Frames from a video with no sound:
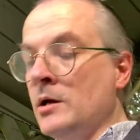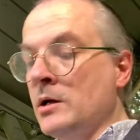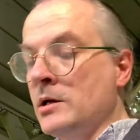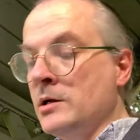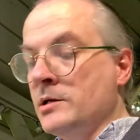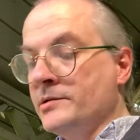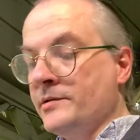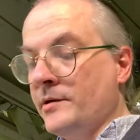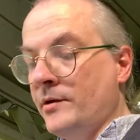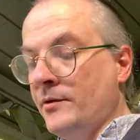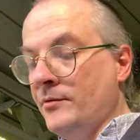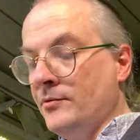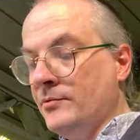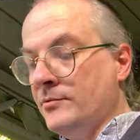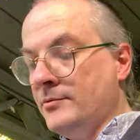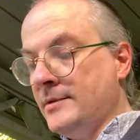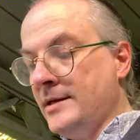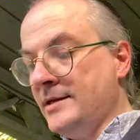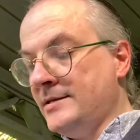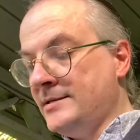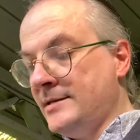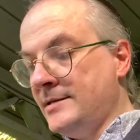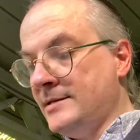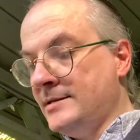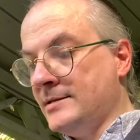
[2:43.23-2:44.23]
So
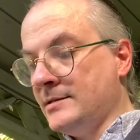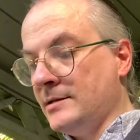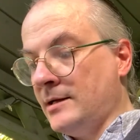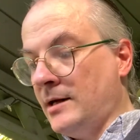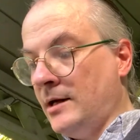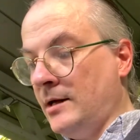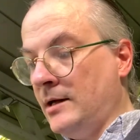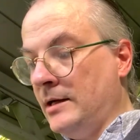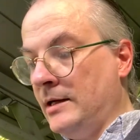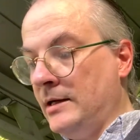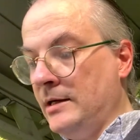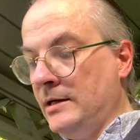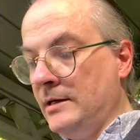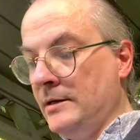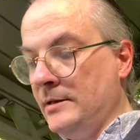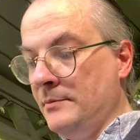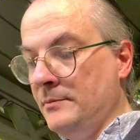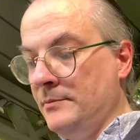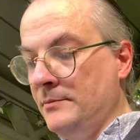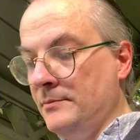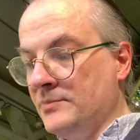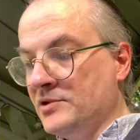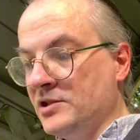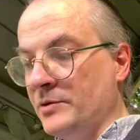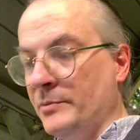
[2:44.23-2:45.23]
this is
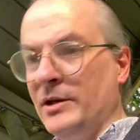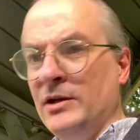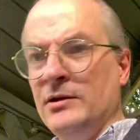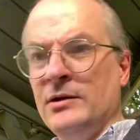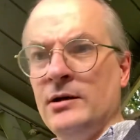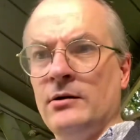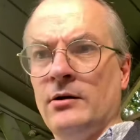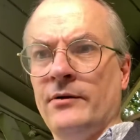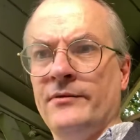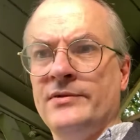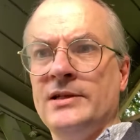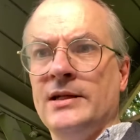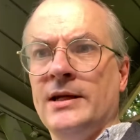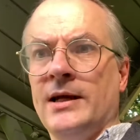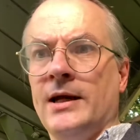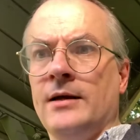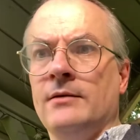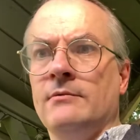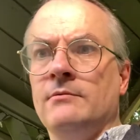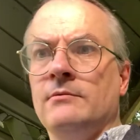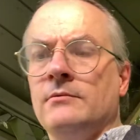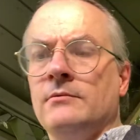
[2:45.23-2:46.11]
something you don't obviously get